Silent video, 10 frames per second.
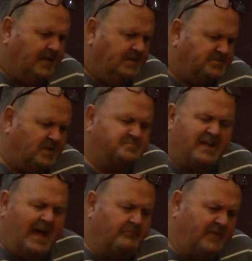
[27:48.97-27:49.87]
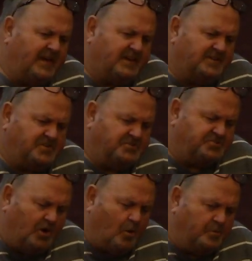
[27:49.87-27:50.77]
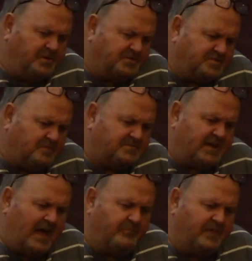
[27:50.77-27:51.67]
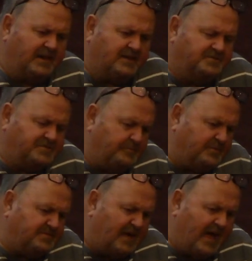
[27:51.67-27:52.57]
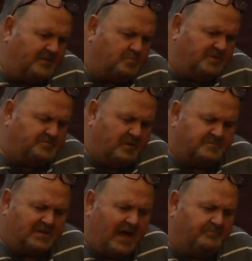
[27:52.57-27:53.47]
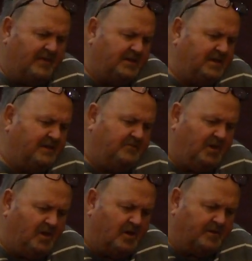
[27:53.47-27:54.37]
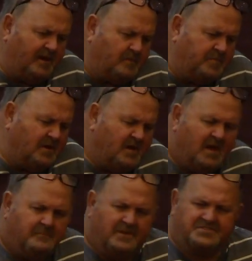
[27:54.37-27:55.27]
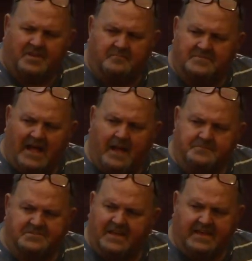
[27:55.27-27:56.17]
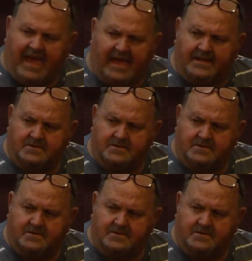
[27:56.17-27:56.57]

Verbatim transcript: sometimes they can console you, sometimes they can sympathize with you, sometimes they can give you a hug, help you, but sometimes they can't.